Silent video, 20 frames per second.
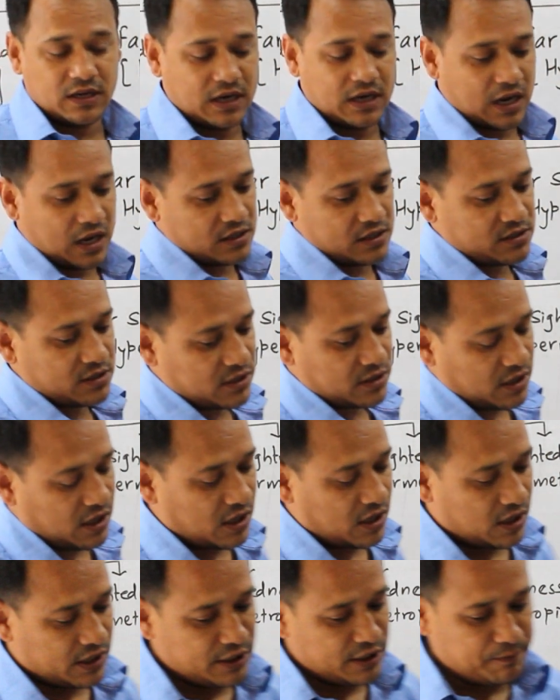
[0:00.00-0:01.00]
As
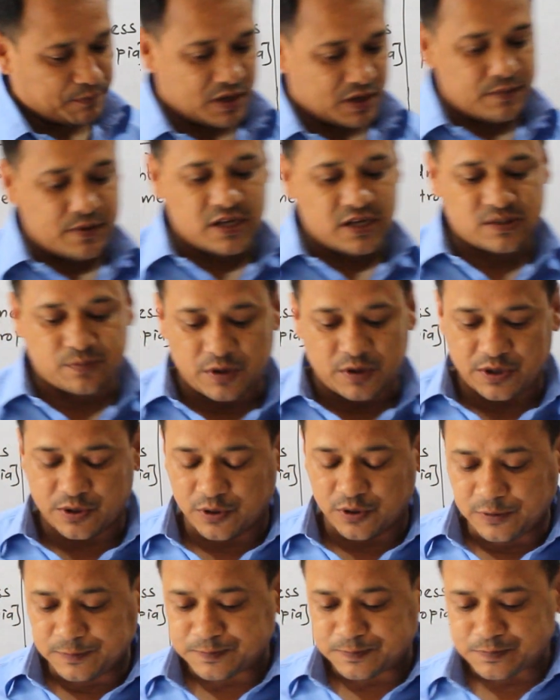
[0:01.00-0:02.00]
in previous
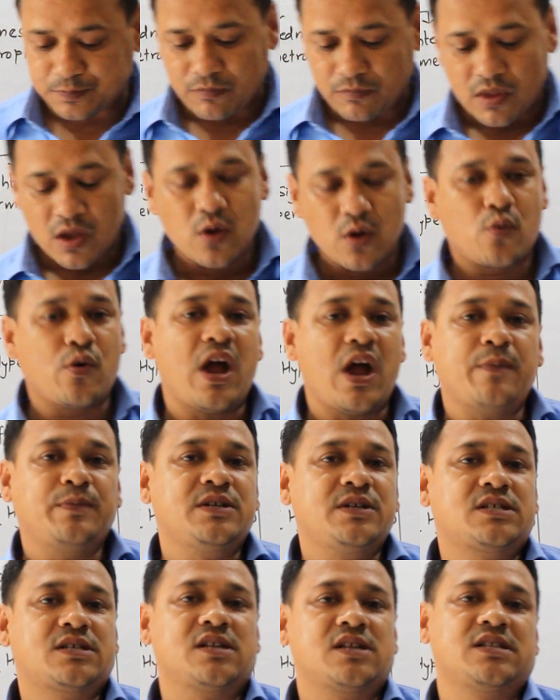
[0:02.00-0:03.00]
video we have
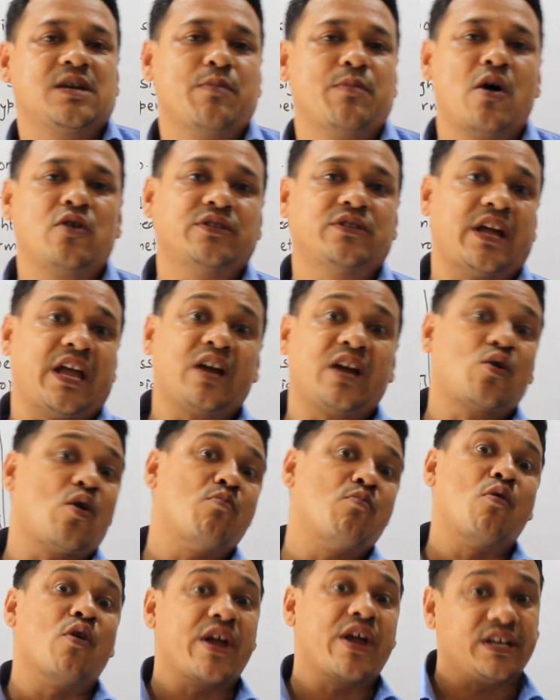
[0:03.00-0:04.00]
discussed about the
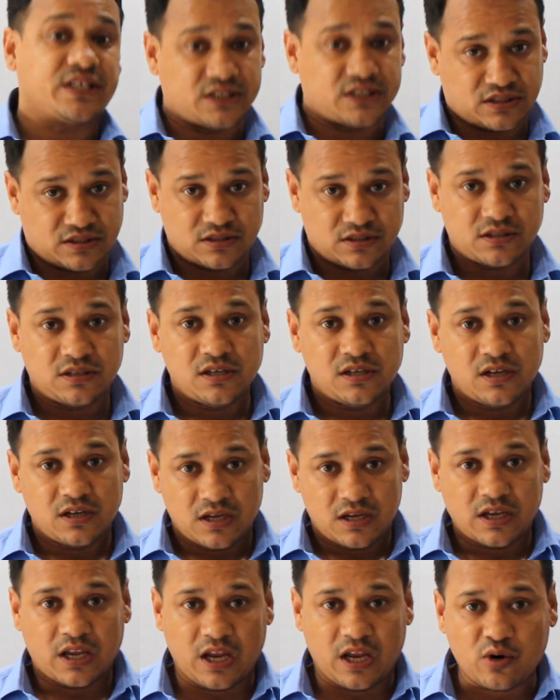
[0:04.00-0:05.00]
accommodation
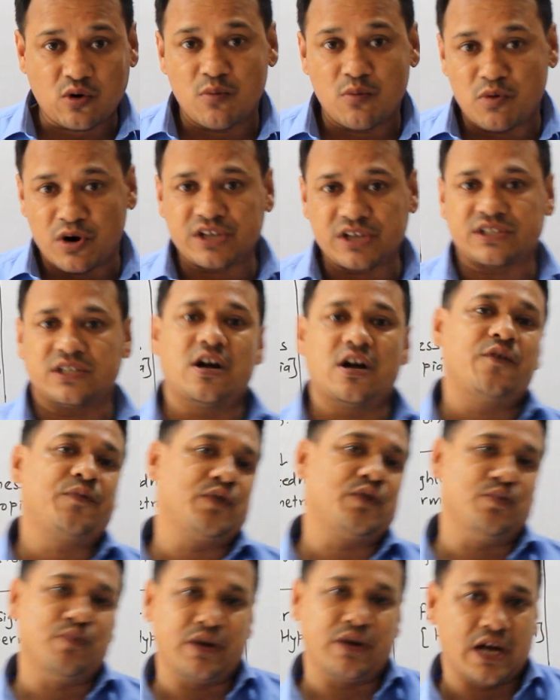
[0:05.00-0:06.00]
of
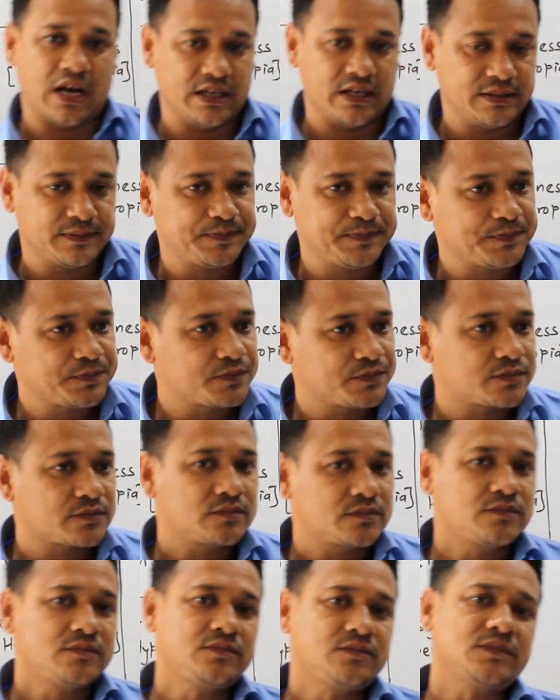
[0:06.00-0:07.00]
human eye.
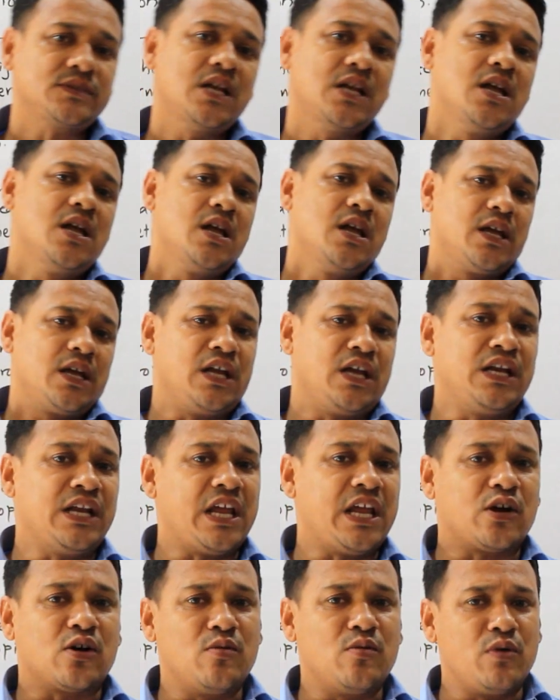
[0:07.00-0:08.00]

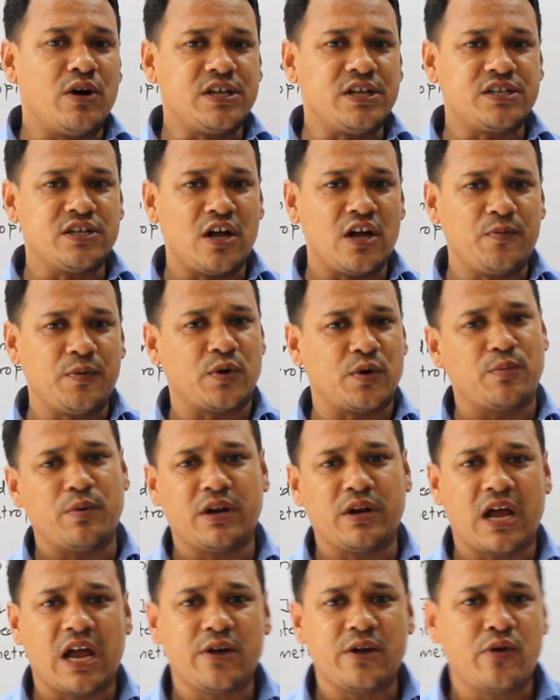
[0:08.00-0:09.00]
In accommodation of
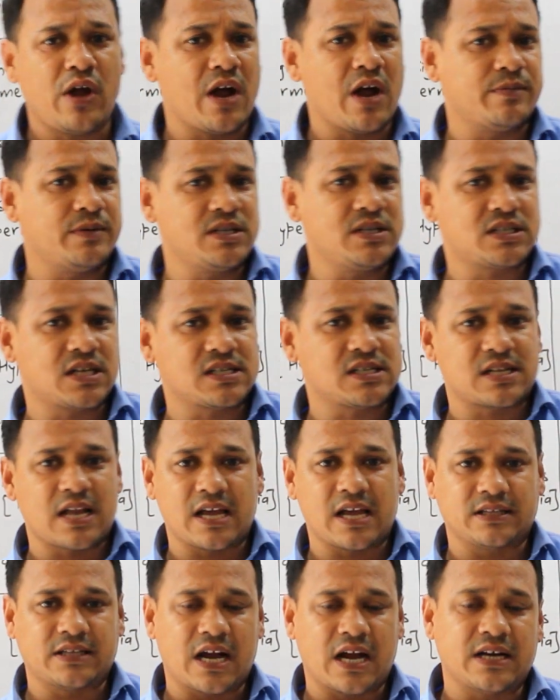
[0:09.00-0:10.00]
human eye we have discussed
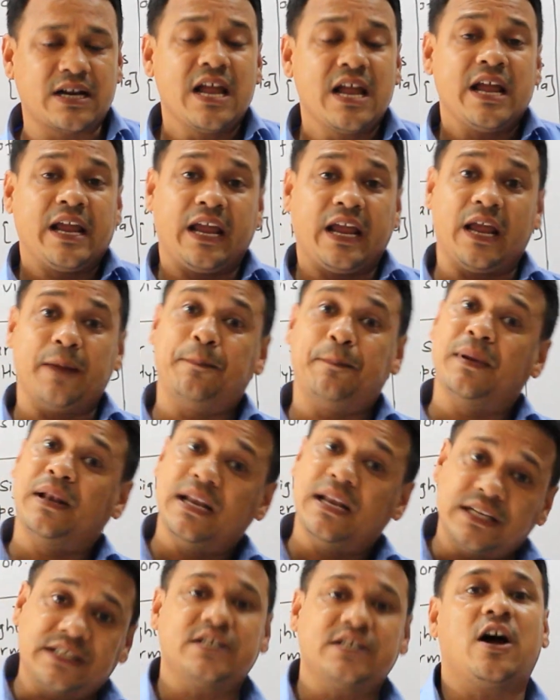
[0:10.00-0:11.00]
like that
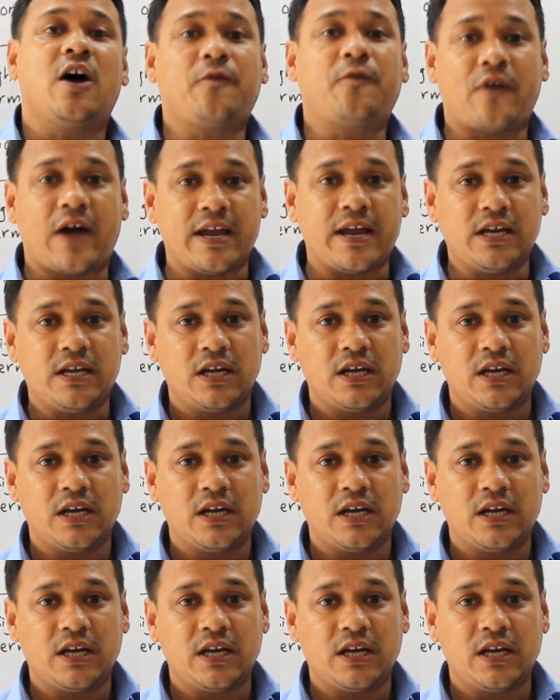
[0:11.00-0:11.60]
ability of eye